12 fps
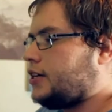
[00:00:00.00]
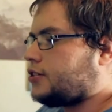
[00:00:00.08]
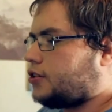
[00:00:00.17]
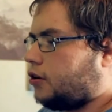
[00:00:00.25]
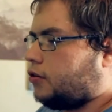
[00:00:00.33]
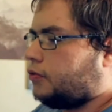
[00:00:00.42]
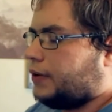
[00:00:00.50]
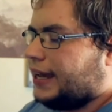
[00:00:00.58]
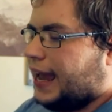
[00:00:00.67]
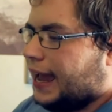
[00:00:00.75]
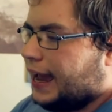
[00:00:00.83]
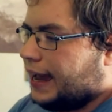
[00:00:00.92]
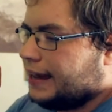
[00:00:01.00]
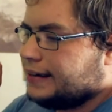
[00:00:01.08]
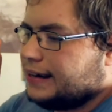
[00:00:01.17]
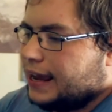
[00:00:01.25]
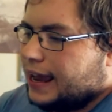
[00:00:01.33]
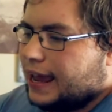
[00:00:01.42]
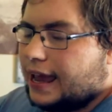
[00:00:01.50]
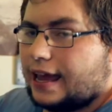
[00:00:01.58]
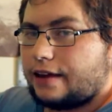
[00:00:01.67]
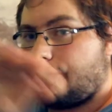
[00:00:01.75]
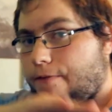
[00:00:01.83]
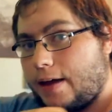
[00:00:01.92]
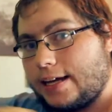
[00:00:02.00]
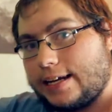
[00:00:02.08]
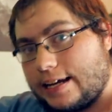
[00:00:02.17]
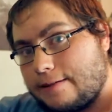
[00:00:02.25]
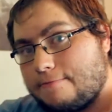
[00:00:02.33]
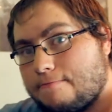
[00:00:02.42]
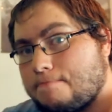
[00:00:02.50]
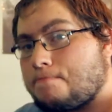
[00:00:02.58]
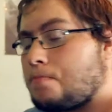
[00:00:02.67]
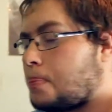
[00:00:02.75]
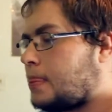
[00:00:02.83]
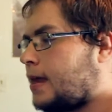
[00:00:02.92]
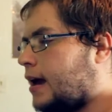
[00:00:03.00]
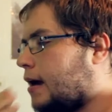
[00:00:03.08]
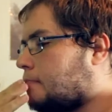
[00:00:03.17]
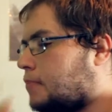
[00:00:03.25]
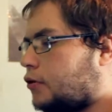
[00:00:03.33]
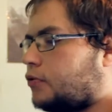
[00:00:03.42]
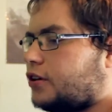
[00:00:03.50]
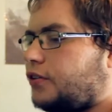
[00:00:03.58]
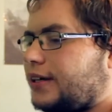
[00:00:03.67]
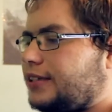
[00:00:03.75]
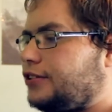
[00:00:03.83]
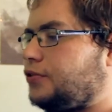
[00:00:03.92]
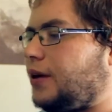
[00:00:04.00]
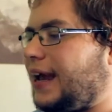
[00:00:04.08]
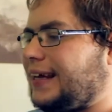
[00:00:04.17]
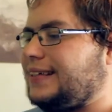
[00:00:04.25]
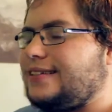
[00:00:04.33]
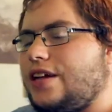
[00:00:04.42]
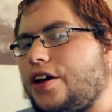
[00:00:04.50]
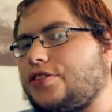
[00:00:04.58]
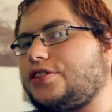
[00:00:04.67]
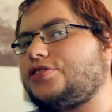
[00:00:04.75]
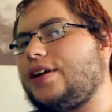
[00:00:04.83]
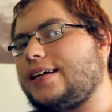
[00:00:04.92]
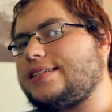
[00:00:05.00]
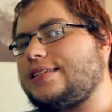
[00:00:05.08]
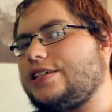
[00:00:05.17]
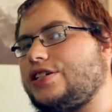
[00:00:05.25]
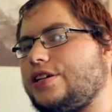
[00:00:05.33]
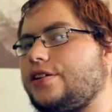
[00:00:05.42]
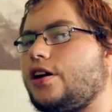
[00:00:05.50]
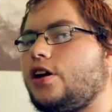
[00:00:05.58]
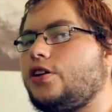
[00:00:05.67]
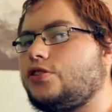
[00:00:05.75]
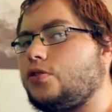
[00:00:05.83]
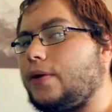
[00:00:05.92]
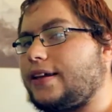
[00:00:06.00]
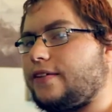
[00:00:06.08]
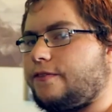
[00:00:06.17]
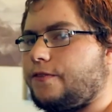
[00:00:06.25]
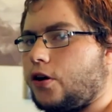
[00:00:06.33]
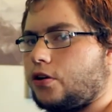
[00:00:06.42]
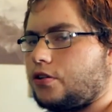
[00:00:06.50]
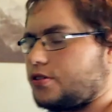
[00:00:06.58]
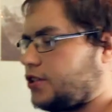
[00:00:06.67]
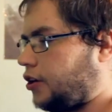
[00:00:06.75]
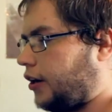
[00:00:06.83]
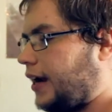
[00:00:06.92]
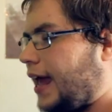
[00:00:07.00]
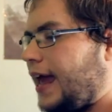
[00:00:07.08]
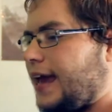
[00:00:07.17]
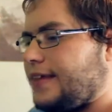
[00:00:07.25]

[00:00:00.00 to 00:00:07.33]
So, we had a fade in, but we're going to do another transition to where the photos start.